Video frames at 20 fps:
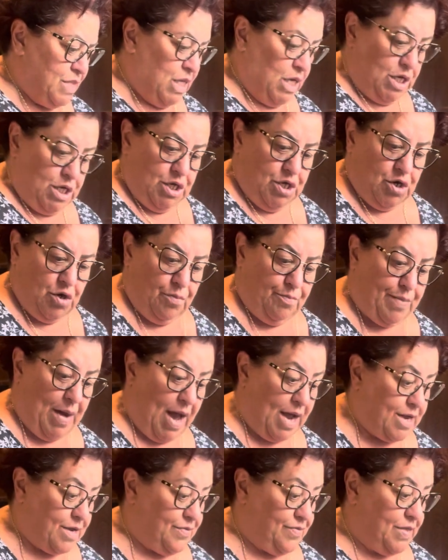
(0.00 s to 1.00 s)
You know,
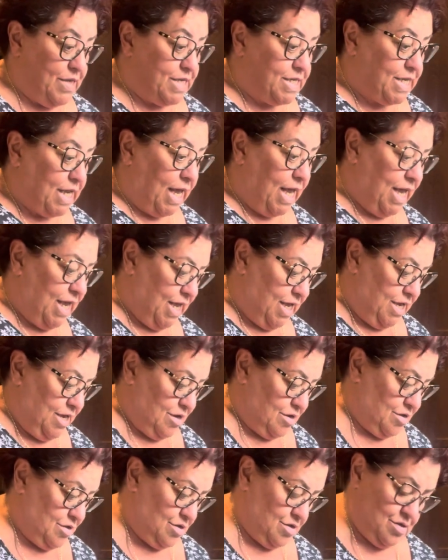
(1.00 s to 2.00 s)
back in the day,
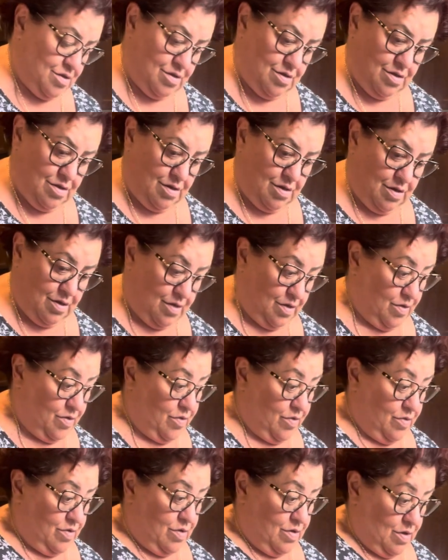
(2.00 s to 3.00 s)

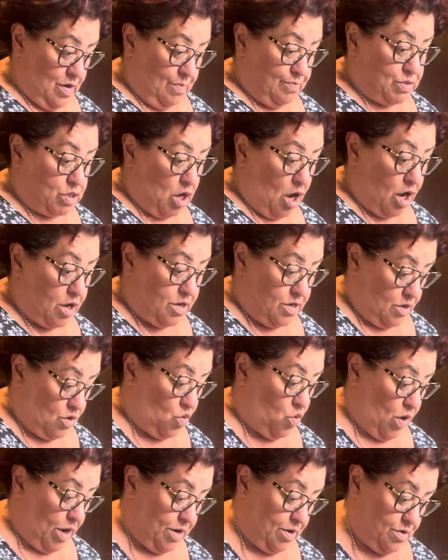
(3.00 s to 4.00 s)
I'm talking
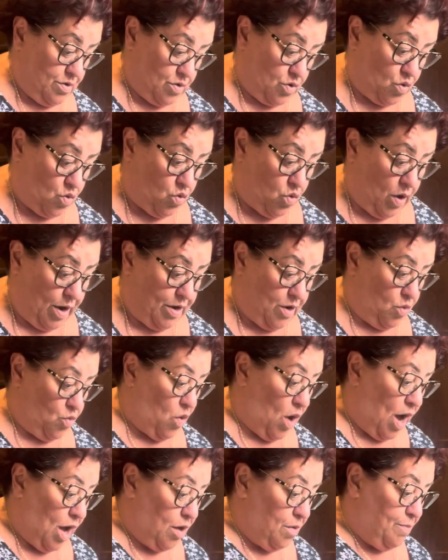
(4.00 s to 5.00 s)
quite a
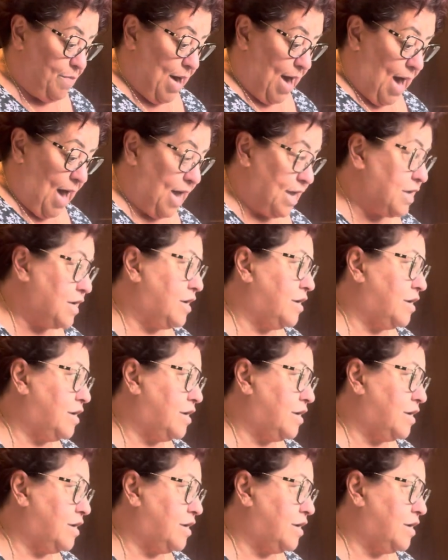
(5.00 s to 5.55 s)
while back,